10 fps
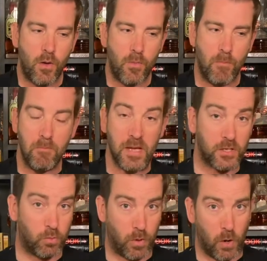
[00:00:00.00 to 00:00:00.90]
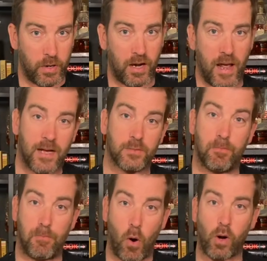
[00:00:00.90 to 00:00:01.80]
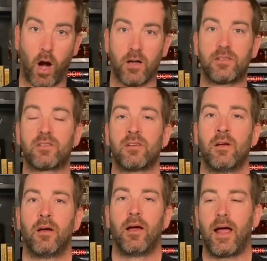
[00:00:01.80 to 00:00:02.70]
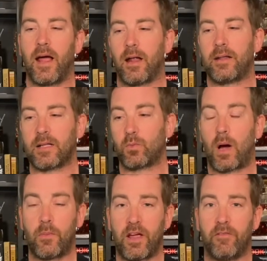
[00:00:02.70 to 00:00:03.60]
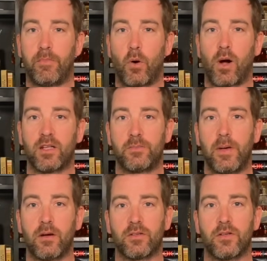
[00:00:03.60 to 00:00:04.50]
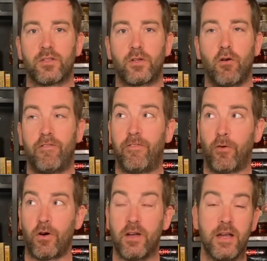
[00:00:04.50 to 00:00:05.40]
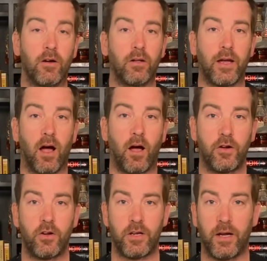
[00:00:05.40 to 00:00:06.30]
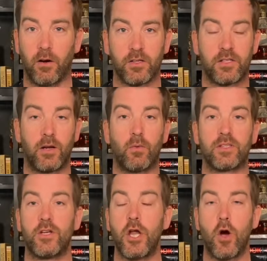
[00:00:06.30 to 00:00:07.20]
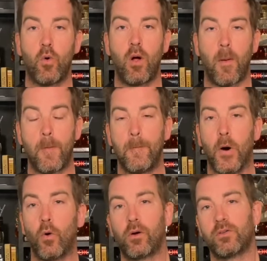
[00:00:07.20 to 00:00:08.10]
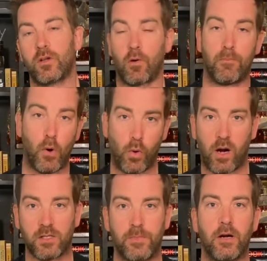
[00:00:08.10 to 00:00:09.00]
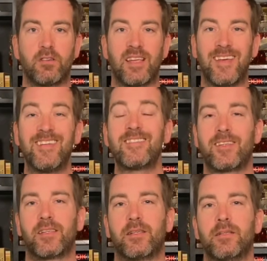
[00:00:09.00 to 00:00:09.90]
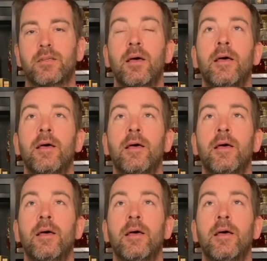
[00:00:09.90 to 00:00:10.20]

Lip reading: miswrote it as Bogart's, and that's why we have Bogart's bitters. So for nearly 100 years, there was no Boker's or Bogart's bitters in existence